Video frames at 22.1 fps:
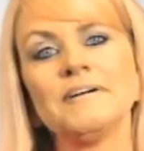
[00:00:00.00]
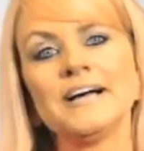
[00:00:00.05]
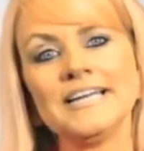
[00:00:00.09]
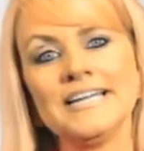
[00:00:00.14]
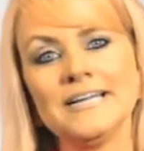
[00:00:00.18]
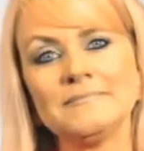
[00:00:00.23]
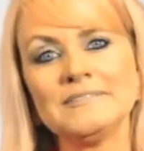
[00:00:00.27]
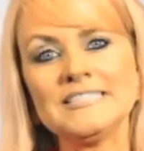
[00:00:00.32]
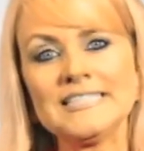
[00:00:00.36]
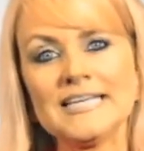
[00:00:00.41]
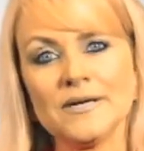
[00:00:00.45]
my
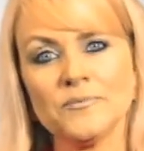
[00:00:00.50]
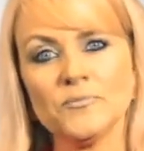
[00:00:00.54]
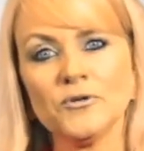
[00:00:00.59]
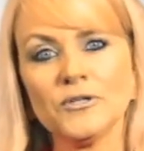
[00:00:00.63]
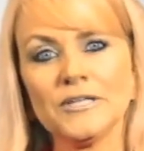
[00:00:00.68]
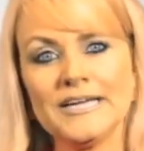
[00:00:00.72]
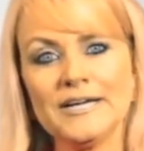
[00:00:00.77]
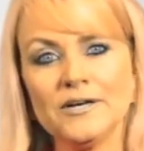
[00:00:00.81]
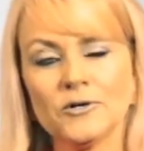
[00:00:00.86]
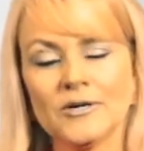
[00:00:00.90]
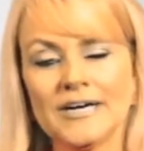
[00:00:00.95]
name is
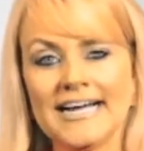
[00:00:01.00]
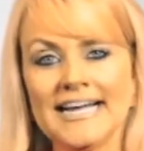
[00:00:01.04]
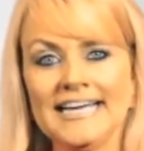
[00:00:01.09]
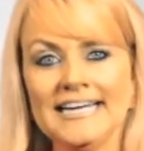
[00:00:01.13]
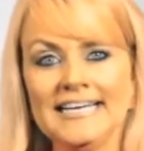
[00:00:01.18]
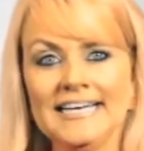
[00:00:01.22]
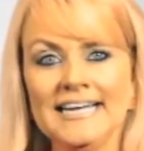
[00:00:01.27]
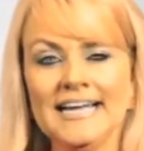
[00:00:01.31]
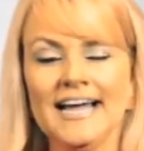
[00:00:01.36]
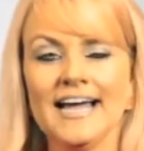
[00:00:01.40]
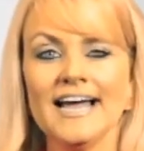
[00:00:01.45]
Kymberly
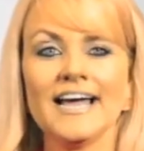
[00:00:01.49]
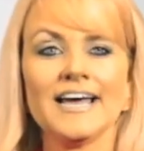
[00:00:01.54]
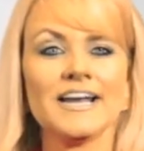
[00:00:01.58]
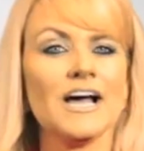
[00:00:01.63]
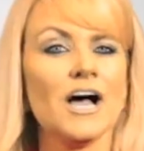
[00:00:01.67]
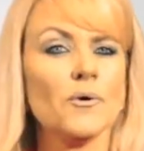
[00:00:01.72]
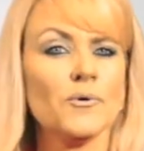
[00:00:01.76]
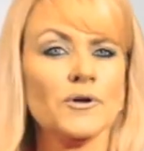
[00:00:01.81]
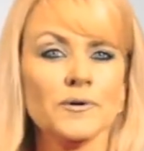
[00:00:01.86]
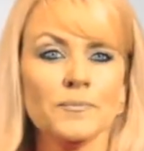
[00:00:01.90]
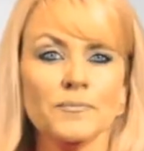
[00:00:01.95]
Crane, and
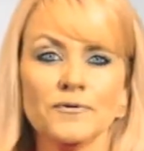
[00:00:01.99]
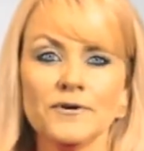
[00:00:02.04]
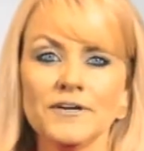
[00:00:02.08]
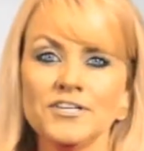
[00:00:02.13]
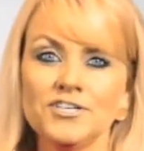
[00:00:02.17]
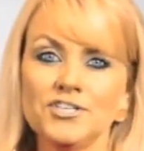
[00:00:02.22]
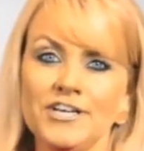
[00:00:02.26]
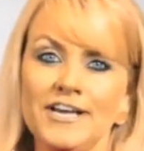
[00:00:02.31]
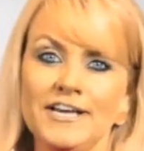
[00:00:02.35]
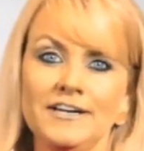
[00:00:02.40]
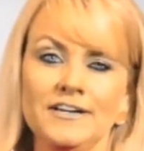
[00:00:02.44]
I would
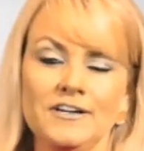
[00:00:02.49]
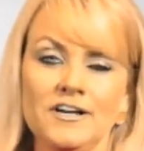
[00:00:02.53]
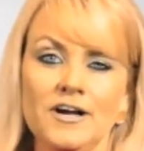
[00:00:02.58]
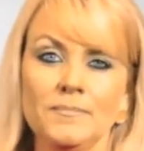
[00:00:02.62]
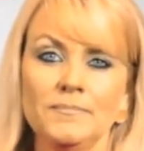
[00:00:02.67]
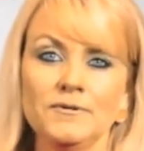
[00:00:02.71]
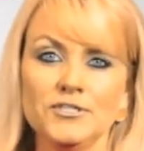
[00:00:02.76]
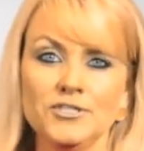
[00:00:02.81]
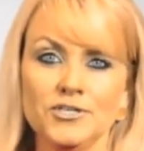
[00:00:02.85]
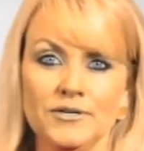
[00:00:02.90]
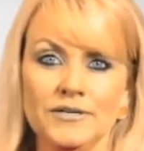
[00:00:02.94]
appreciate an
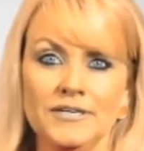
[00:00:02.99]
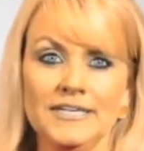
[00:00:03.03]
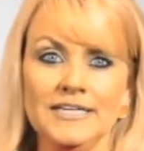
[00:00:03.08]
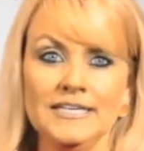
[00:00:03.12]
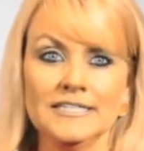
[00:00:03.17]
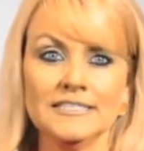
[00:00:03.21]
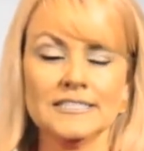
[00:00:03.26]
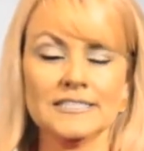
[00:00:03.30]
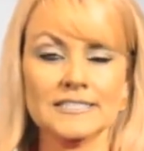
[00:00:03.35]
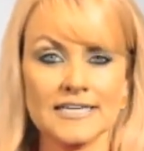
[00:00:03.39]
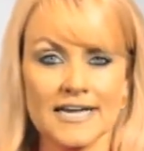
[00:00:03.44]

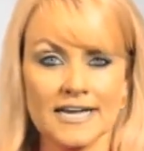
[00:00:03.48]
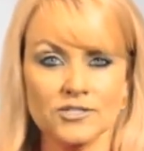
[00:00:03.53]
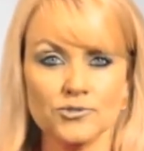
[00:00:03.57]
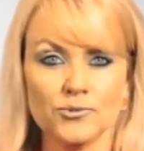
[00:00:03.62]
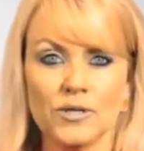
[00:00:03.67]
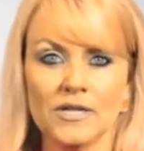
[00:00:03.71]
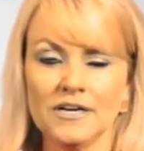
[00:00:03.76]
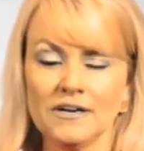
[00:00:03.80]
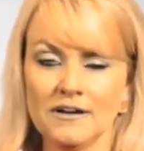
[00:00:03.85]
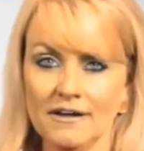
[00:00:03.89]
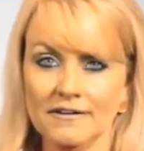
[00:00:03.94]
opportunity to
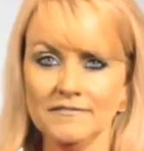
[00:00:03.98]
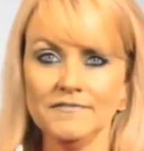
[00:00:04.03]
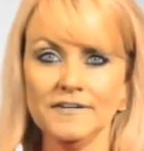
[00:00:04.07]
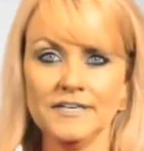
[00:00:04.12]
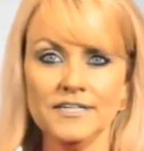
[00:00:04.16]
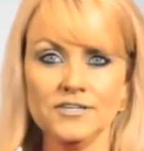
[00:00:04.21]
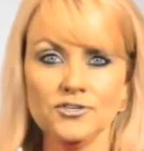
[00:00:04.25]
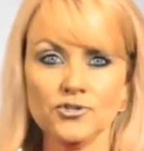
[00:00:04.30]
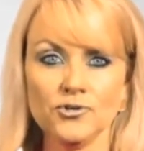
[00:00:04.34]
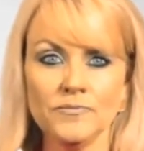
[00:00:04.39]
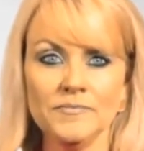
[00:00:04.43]
schedule a
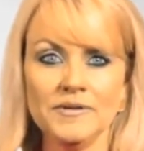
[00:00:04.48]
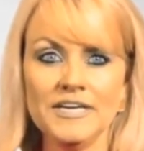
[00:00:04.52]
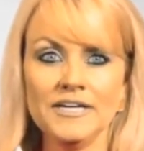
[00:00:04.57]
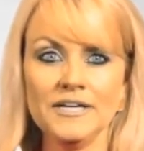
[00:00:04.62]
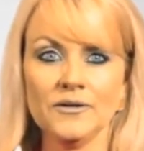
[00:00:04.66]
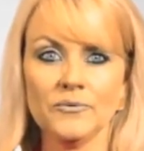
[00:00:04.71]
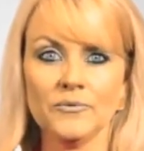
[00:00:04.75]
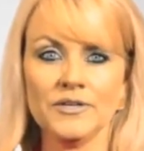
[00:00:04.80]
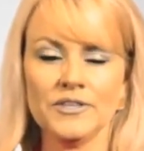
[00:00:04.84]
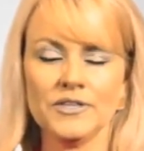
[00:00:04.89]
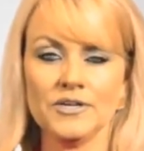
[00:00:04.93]
confidential
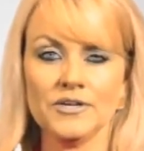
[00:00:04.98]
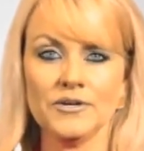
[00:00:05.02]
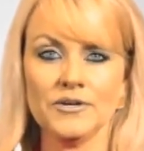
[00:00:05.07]
meeting with